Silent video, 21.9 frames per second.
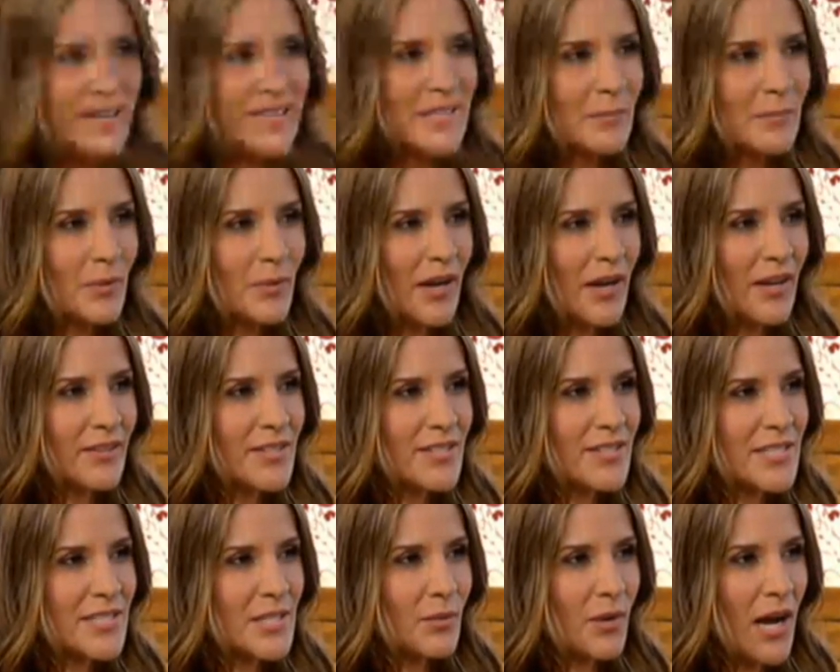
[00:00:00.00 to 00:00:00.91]
bated breath
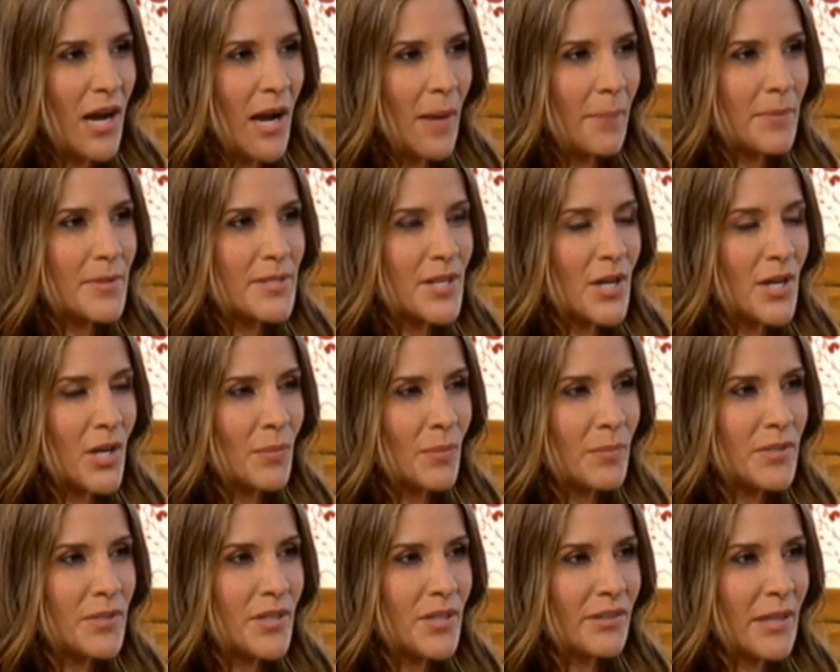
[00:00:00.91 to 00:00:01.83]
to see what happens. I
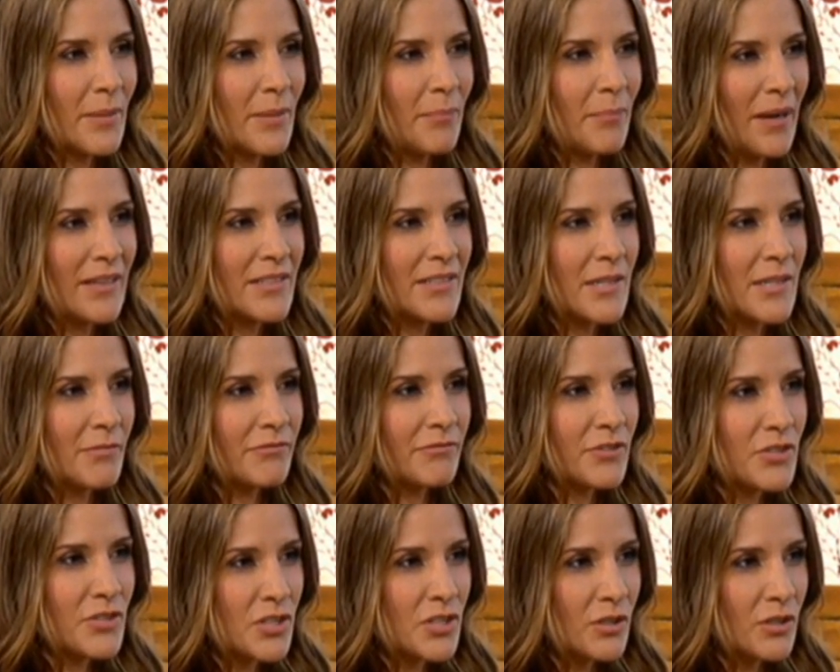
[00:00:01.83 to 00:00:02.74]
hope you don't get banged up
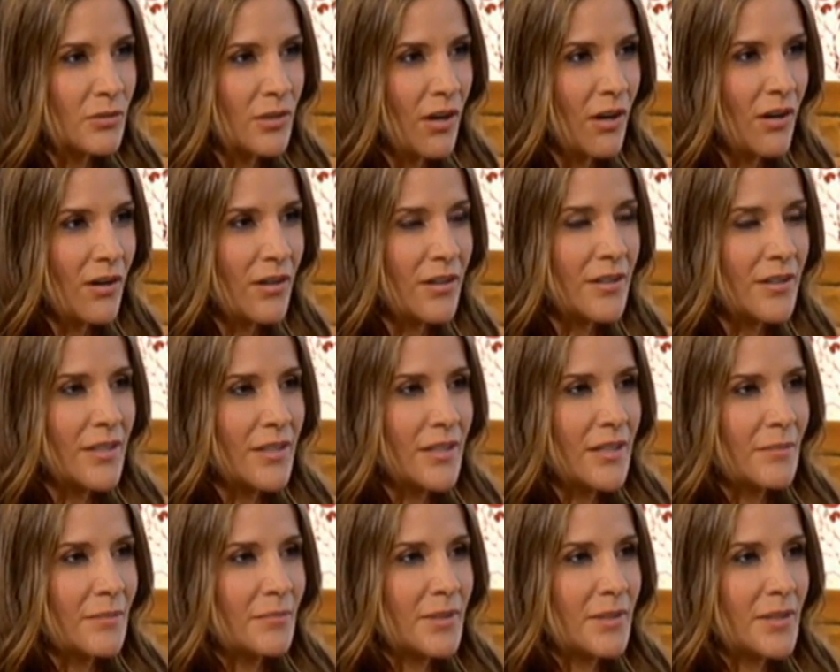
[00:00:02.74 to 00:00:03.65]
for too long.
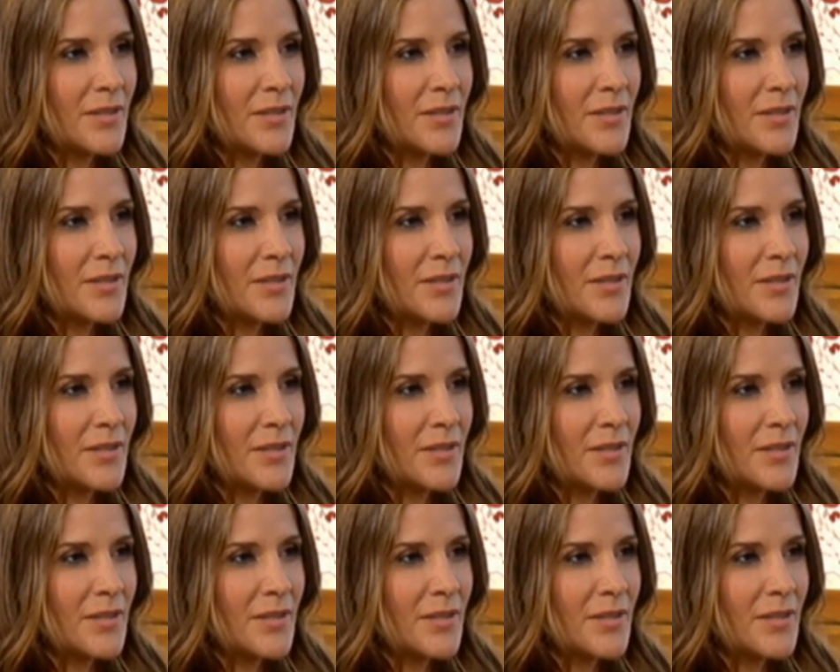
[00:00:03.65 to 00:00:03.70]
Yeah,